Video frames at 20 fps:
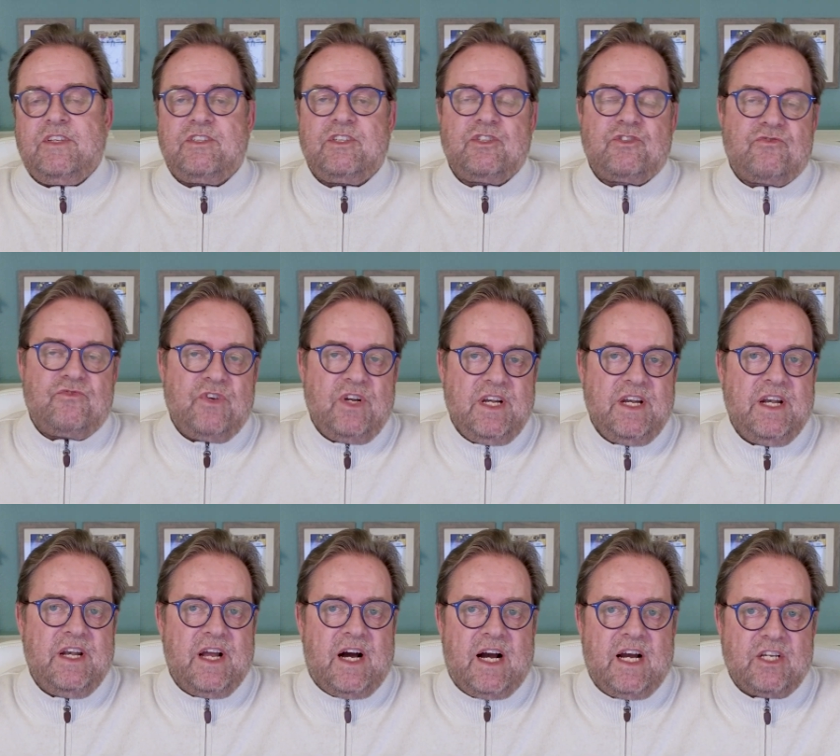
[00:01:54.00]
is really
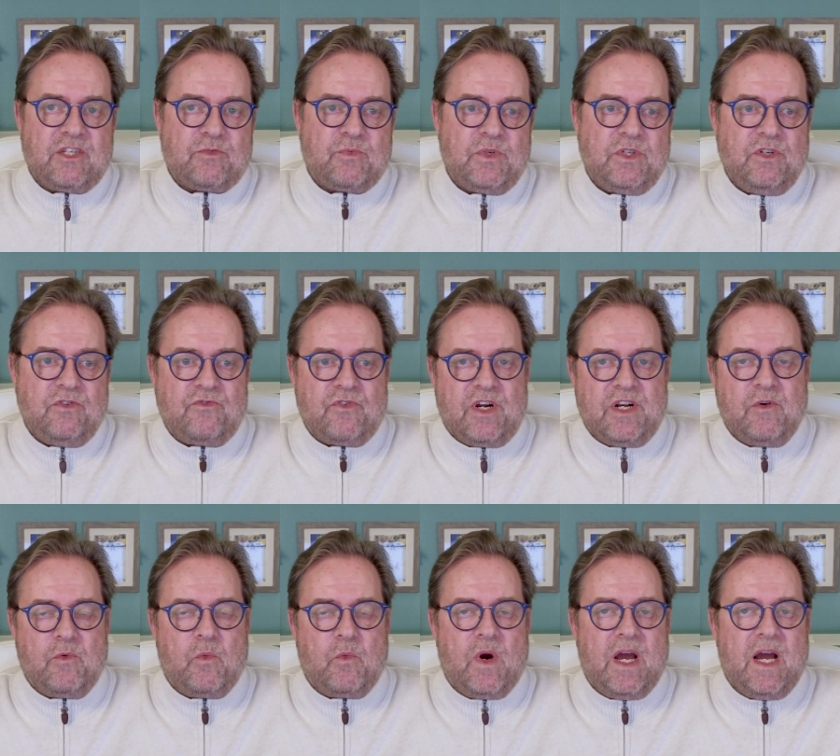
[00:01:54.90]
nice when you run a
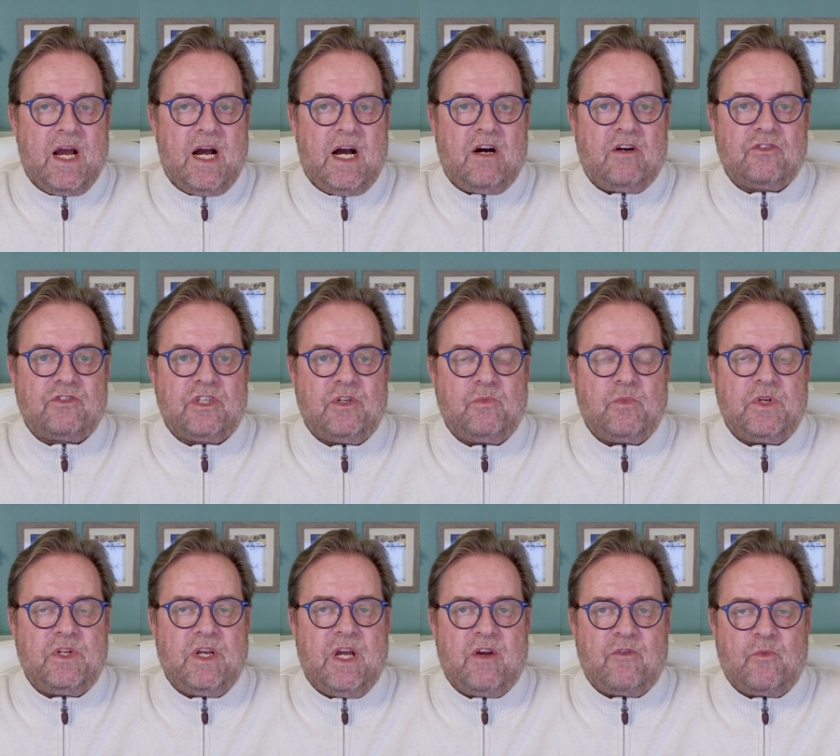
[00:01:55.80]
warehouse and when
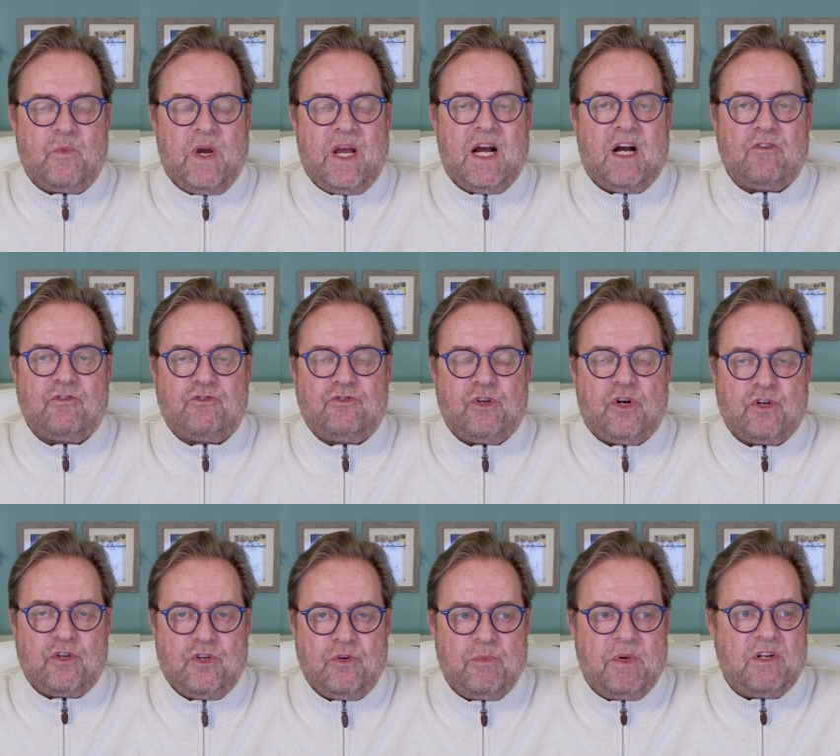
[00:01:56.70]
you have warehouse
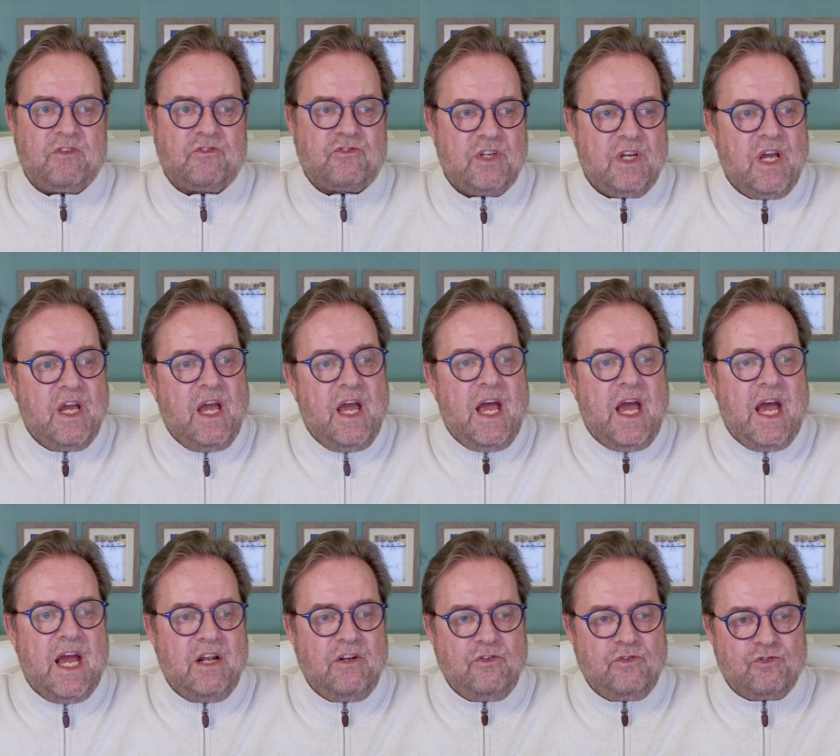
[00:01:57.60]
documents
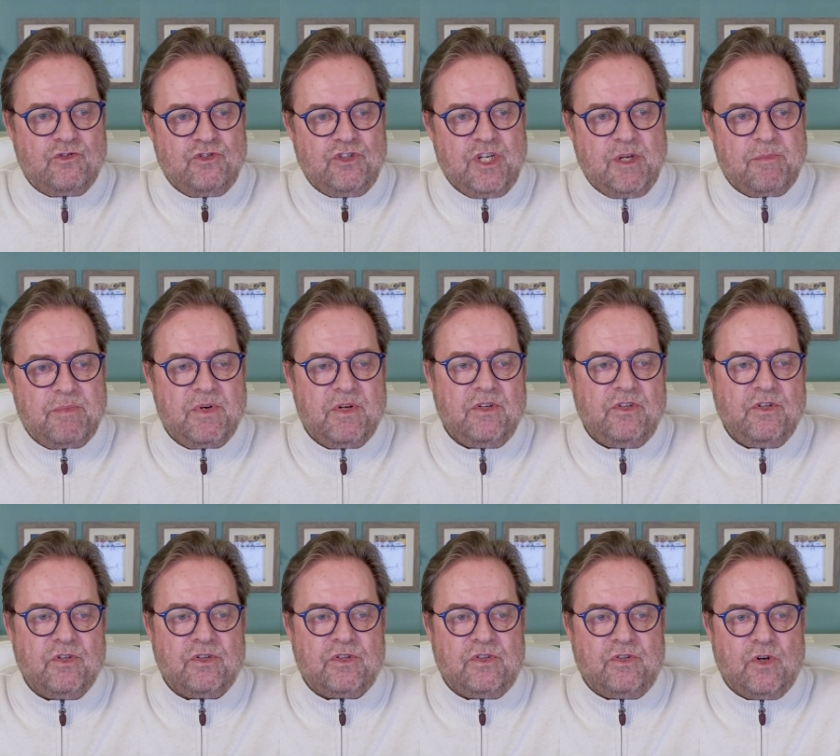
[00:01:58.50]
and you ship your
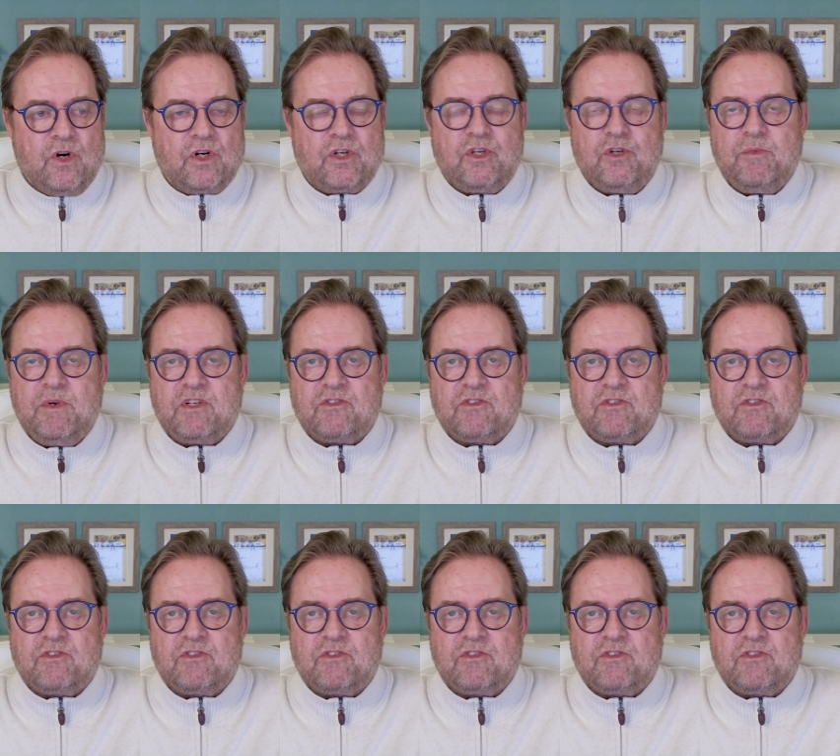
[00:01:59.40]
documents